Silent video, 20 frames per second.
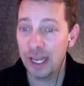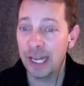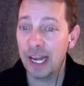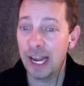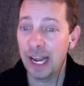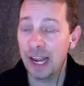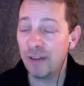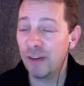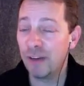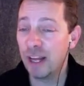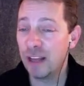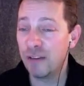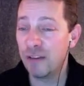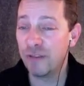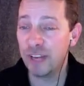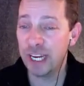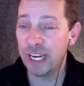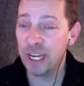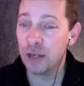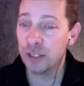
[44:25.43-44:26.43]
And I have other
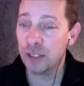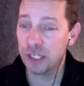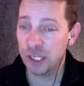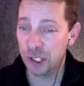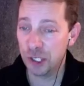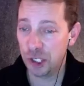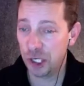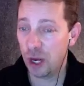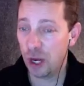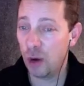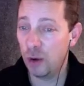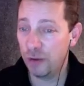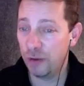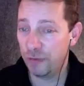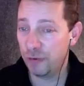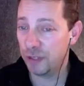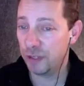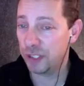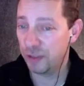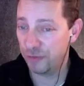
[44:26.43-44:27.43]
videos that show,
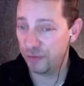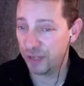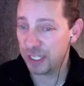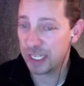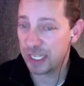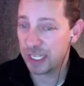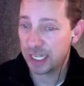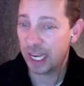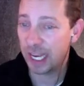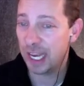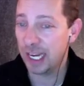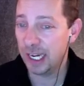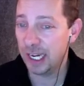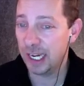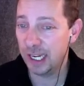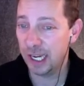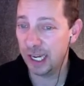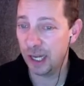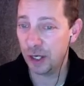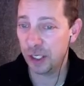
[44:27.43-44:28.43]
if you're
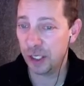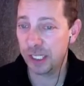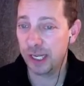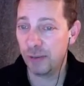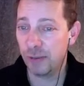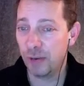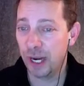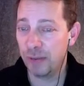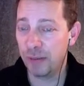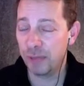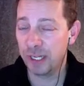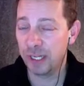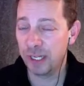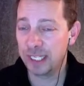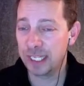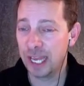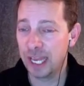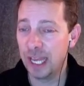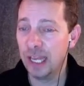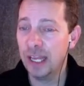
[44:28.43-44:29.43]
sophisticated and understand what I'm going to
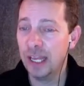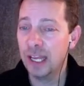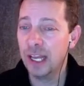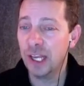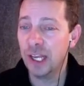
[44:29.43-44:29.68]
say,